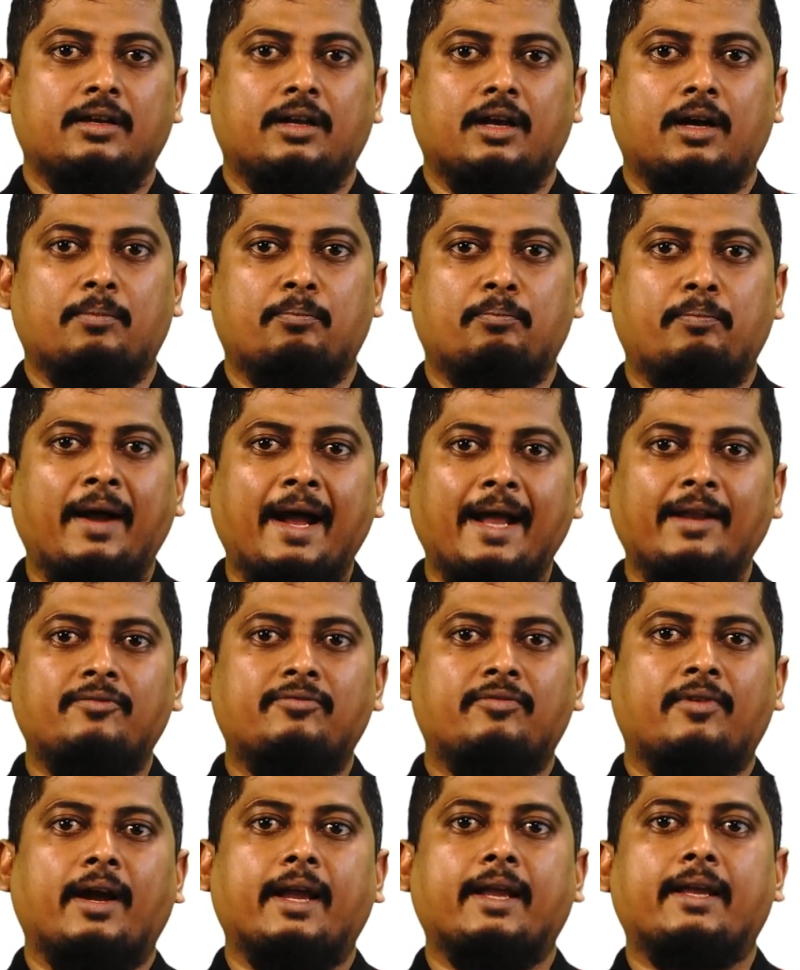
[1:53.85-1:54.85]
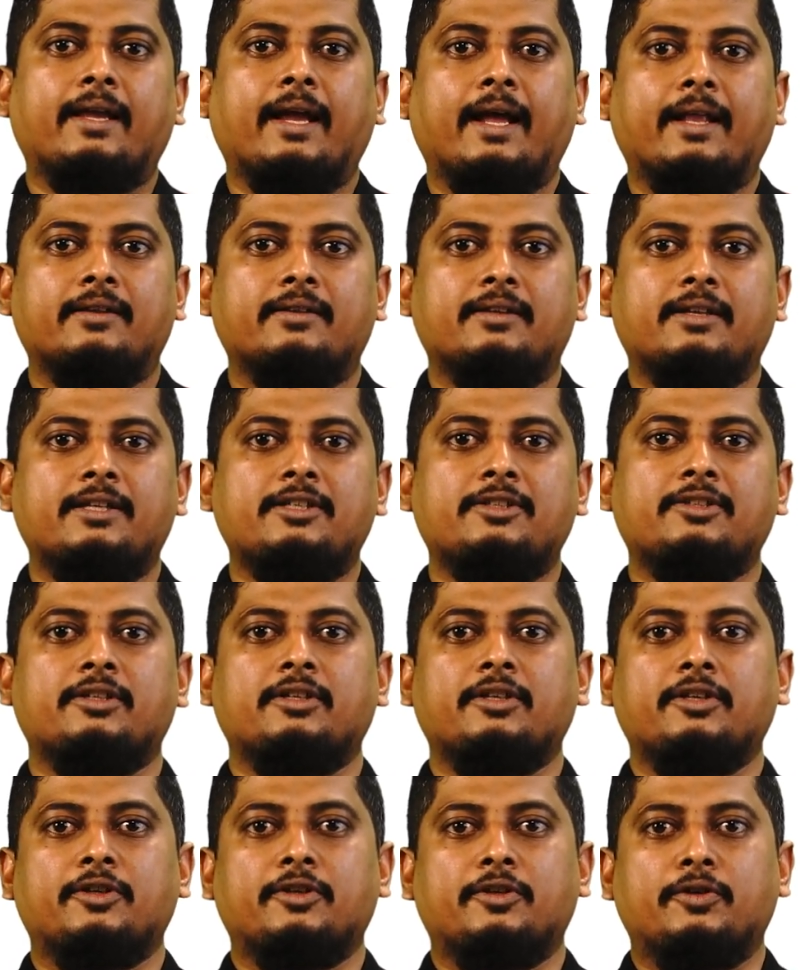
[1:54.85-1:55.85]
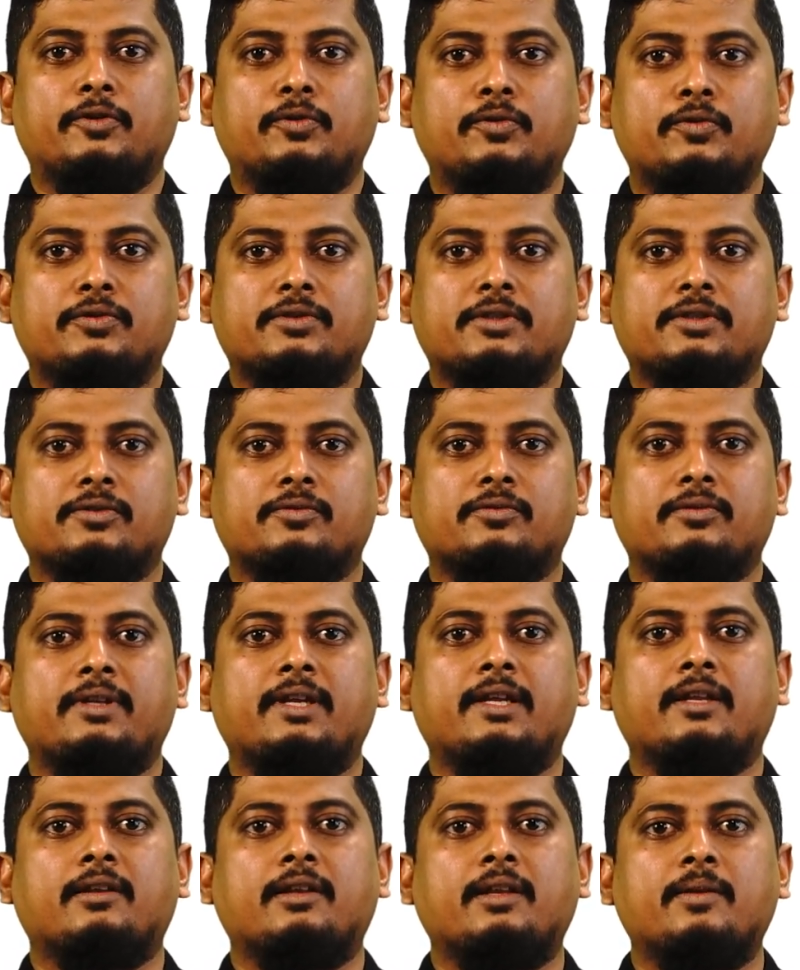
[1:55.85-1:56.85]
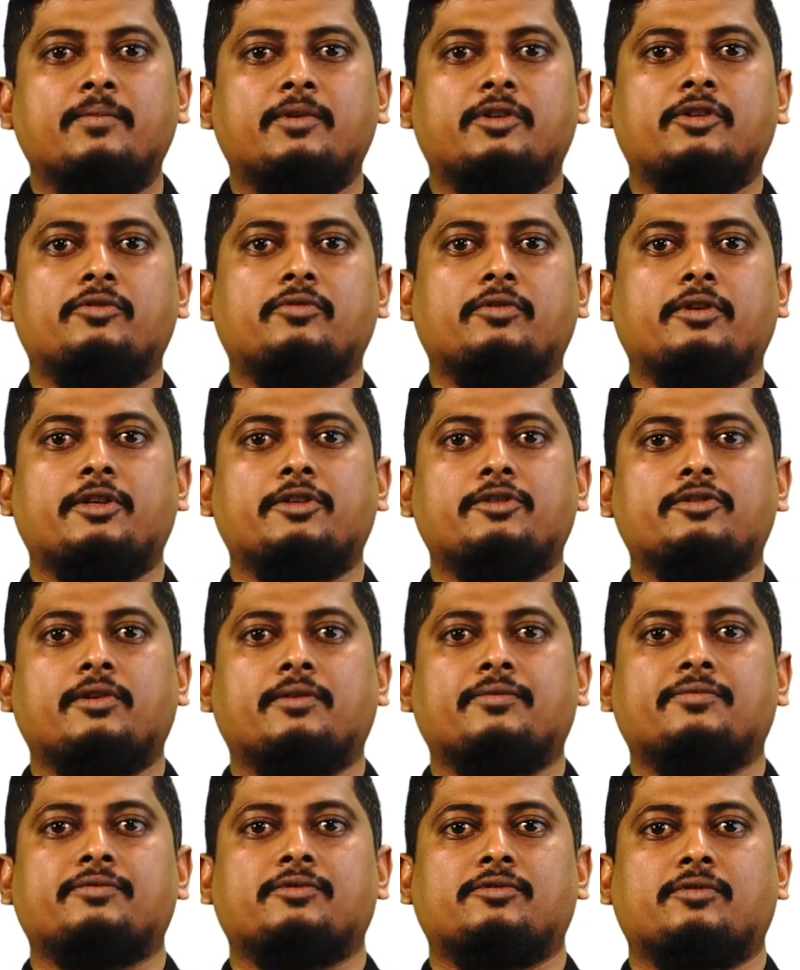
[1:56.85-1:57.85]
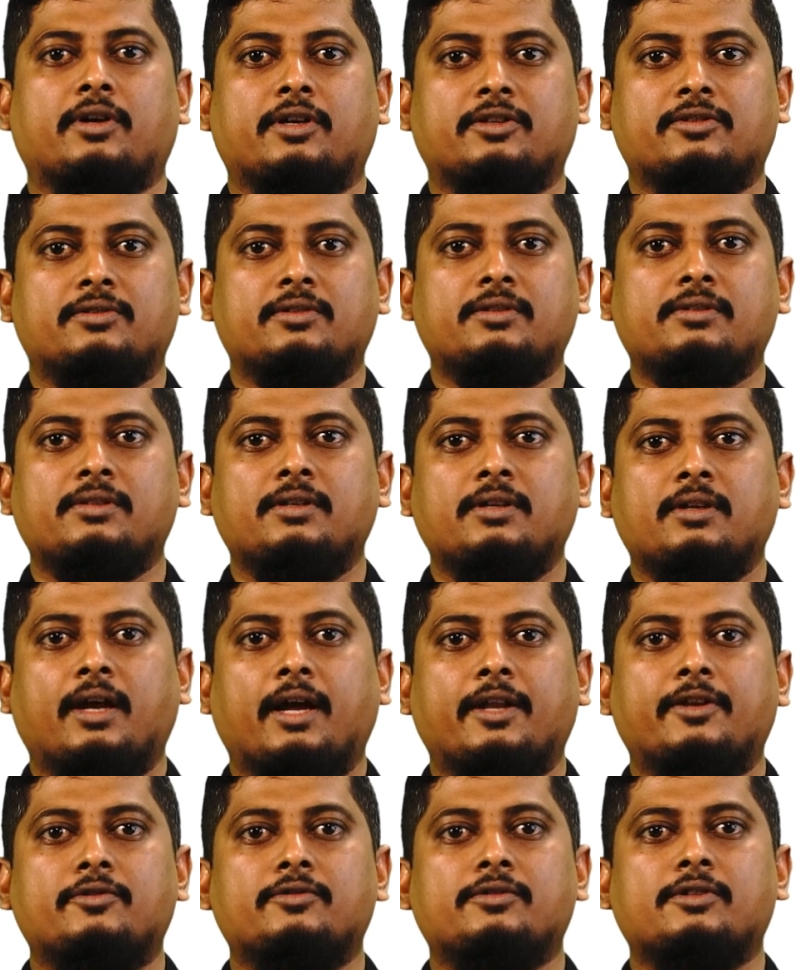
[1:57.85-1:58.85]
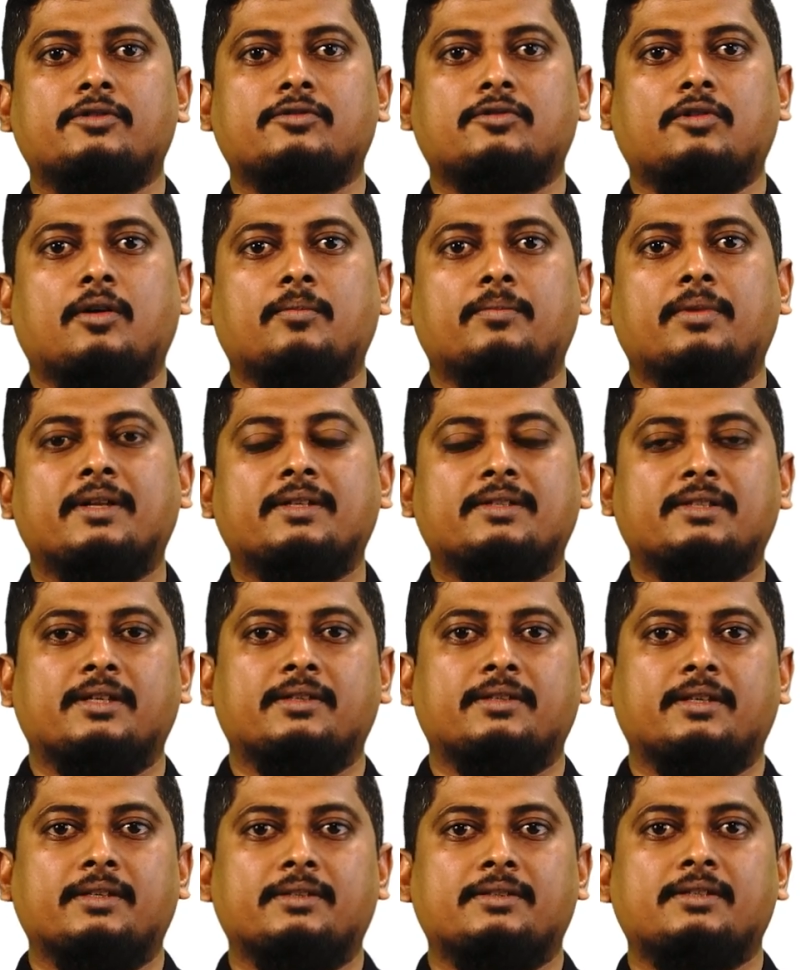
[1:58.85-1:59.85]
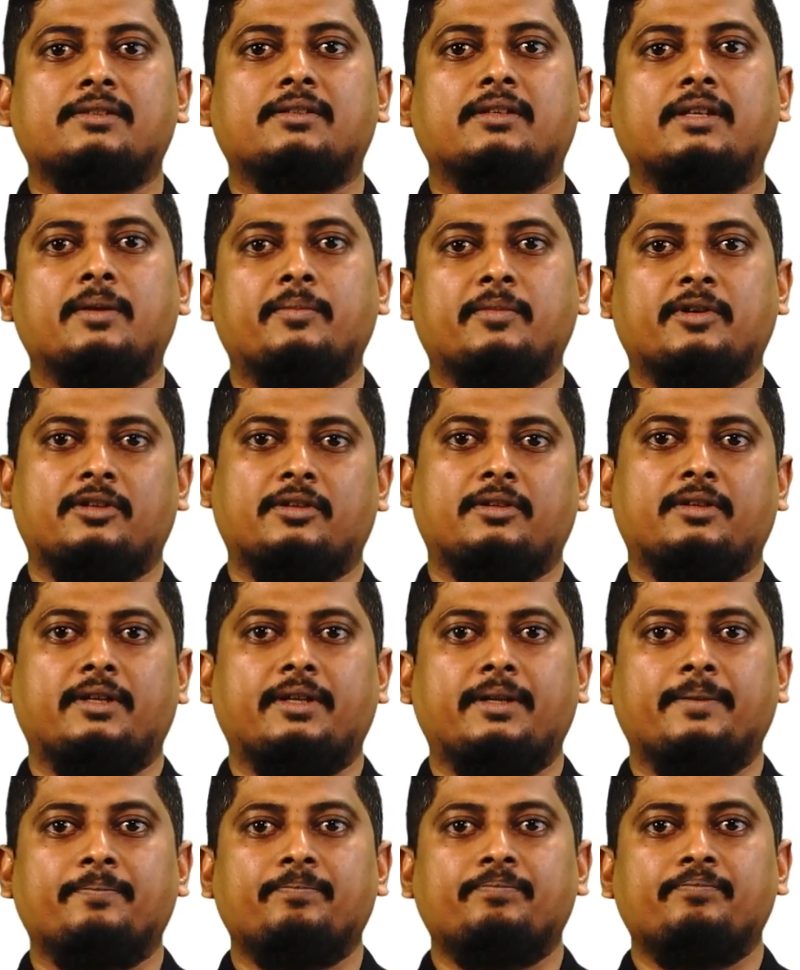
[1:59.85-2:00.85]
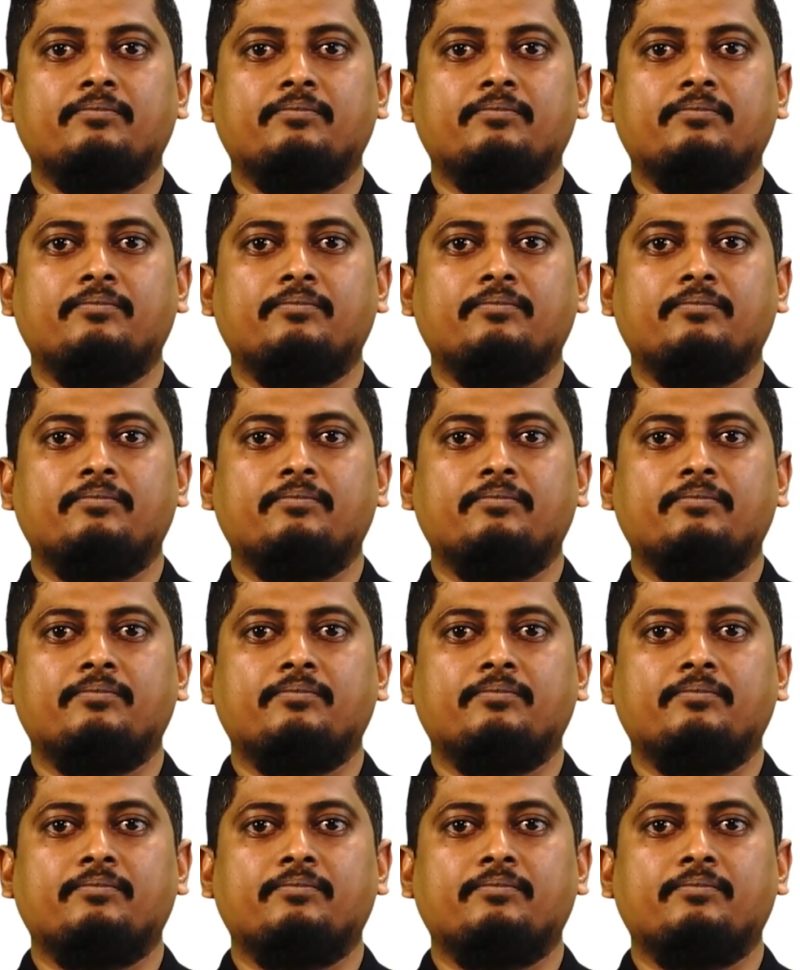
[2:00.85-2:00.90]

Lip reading: A band 5 candidate uses only a limited range of structures and uses complex sentences limitedly.